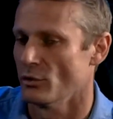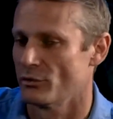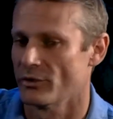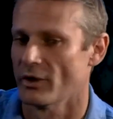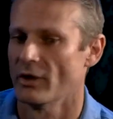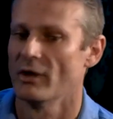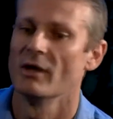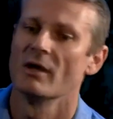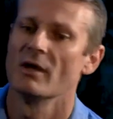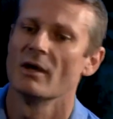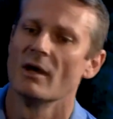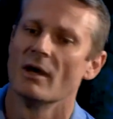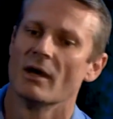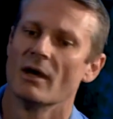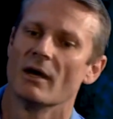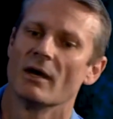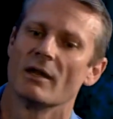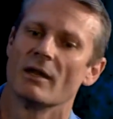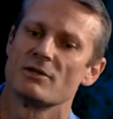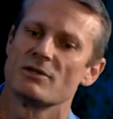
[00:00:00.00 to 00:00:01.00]
So
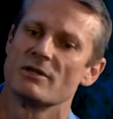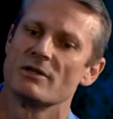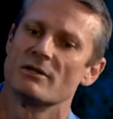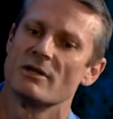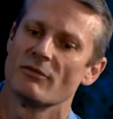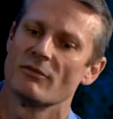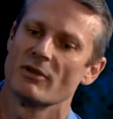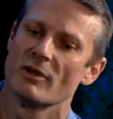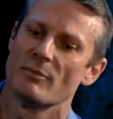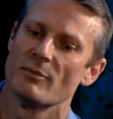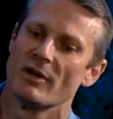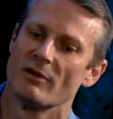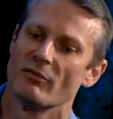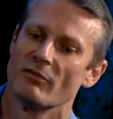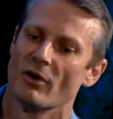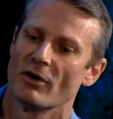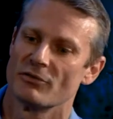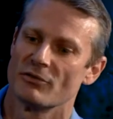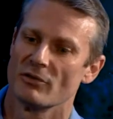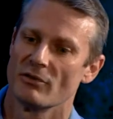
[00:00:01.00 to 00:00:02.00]
they should definitely be
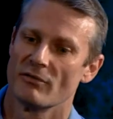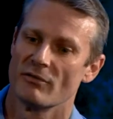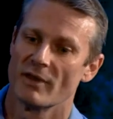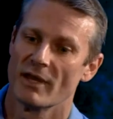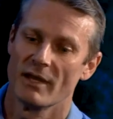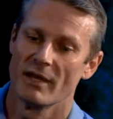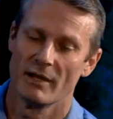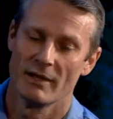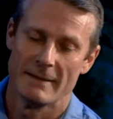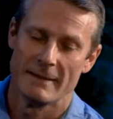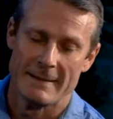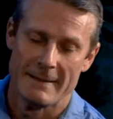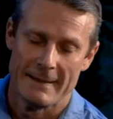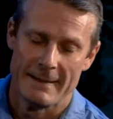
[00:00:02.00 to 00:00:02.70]
advising you of that.